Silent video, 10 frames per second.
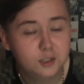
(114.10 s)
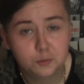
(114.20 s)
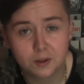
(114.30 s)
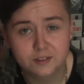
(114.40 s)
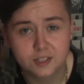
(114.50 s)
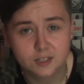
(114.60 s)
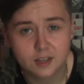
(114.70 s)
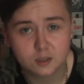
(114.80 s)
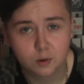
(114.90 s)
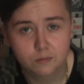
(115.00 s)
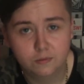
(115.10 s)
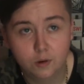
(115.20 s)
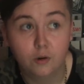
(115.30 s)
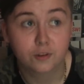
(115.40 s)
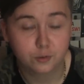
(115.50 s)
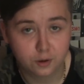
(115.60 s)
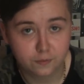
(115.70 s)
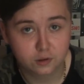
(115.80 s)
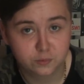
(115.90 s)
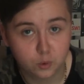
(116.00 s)
20 next month on the
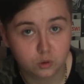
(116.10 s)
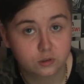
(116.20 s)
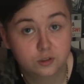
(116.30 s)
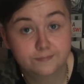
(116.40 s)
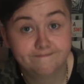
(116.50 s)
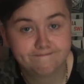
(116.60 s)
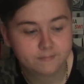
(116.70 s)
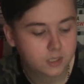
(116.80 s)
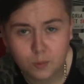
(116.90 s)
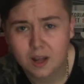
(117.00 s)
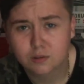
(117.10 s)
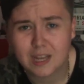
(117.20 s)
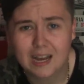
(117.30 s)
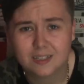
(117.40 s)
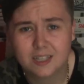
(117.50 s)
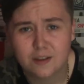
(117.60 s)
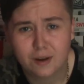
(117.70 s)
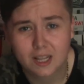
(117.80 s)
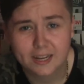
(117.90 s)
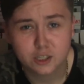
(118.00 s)
21st of August. Someone else asked if
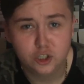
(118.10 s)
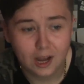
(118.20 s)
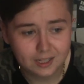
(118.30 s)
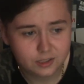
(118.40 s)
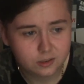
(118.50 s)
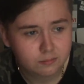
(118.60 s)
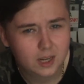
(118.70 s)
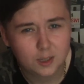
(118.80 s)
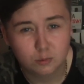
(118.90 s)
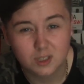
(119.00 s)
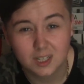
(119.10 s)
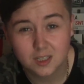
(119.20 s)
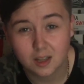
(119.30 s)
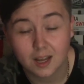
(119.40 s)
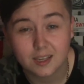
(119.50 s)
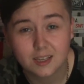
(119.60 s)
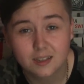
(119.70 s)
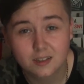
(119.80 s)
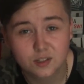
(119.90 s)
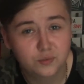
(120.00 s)
I like jazz. I don't dislike
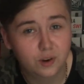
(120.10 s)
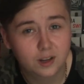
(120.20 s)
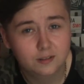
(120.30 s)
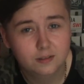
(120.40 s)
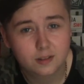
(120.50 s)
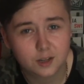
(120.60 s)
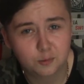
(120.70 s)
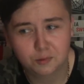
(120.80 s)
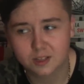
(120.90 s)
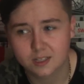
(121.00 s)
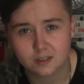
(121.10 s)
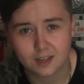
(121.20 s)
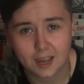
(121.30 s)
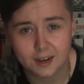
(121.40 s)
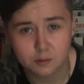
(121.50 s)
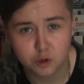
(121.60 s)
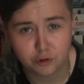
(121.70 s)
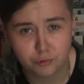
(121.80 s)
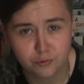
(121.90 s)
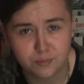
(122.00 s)
it, it's fine. I don't really dislike any
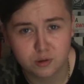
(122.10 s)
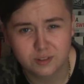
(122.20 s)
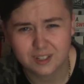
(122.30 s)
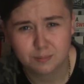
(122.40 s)
genre of music